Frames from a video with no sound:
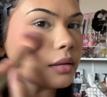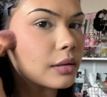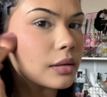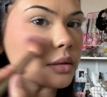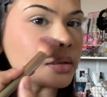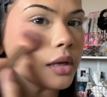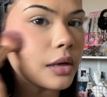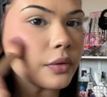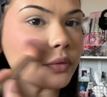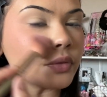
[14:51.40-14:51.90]

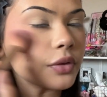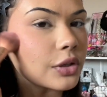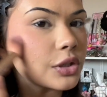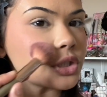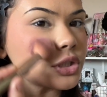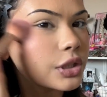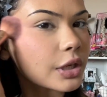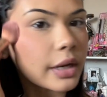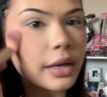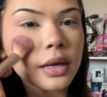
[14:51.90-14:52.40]
love the
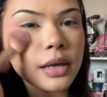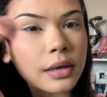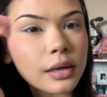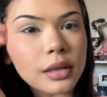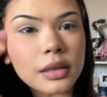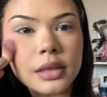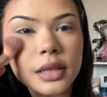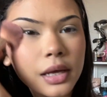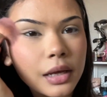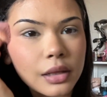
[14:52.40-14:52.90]
shade
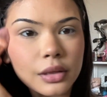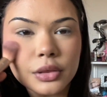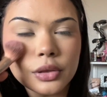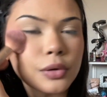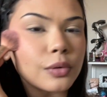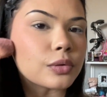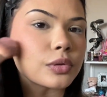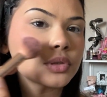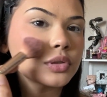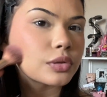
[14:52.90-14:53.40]
that
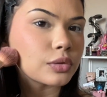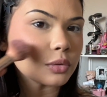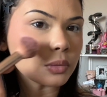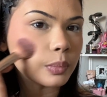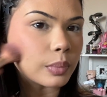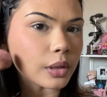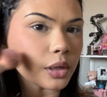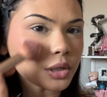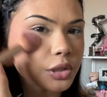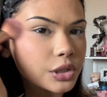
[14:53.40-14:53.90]
those two
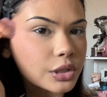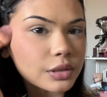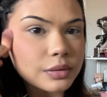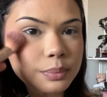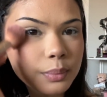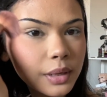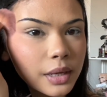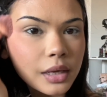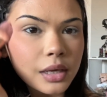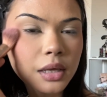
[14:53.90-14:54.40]
blushes
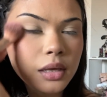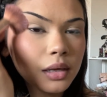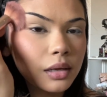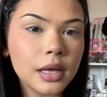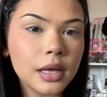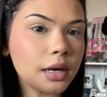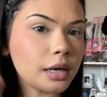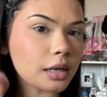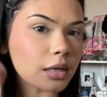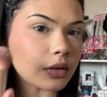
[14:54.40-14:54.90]
make,
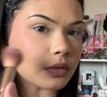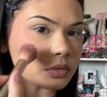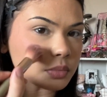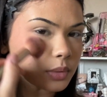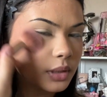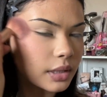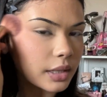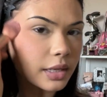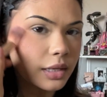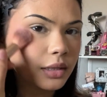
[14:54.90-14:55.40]
it gives me
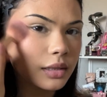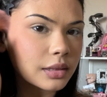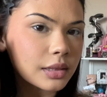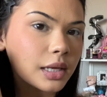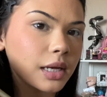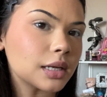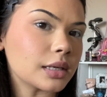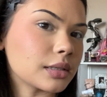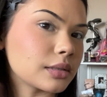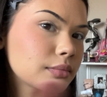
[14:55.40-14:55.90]
like
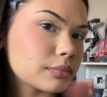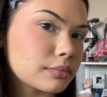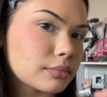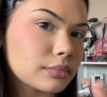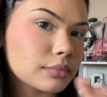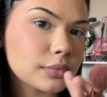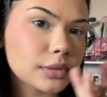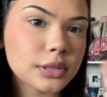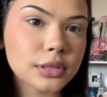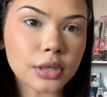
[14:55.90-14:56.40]
that
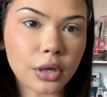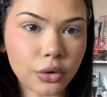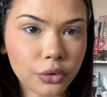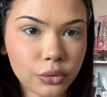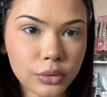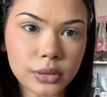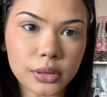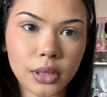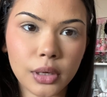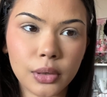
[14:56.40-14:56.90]
subtle
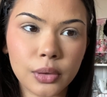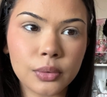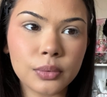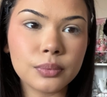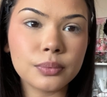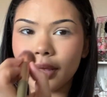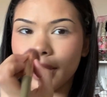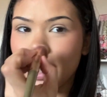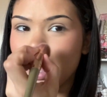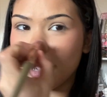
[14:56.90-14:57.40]
glow.
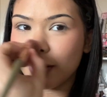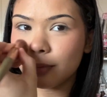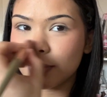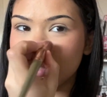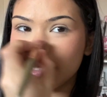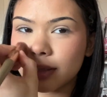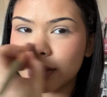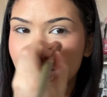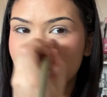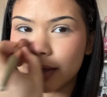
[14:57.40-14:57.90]
I
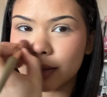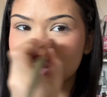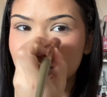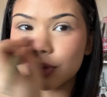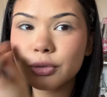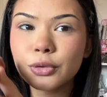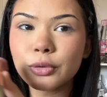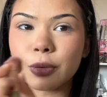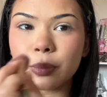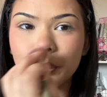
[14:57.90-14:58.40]
really like
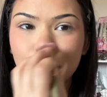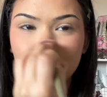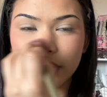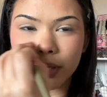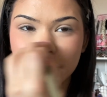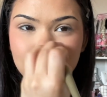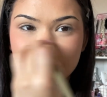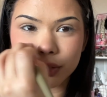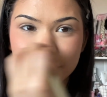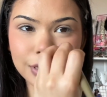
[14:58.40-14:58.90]
to
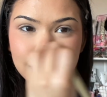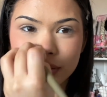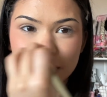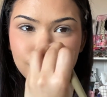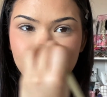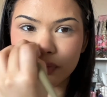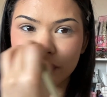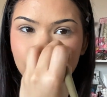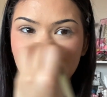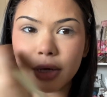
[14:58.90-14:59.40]
blush the tip
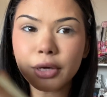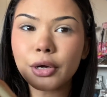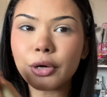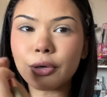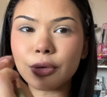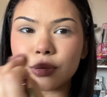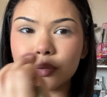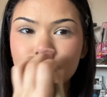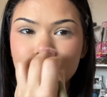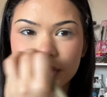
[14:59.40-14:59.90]
of my
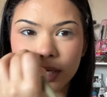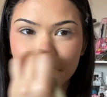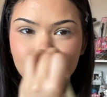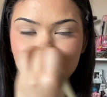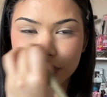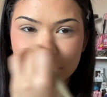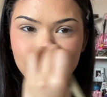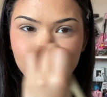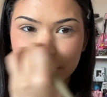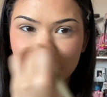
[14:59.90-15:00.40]
nose. I know
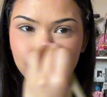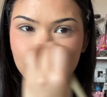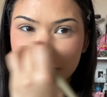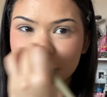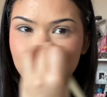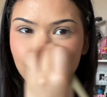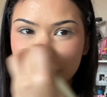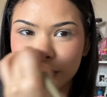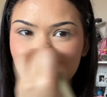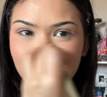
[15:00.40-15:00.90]
some people
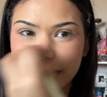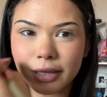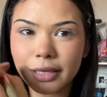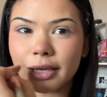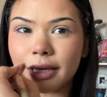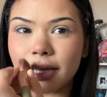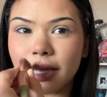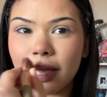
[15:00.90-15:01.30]
don't like it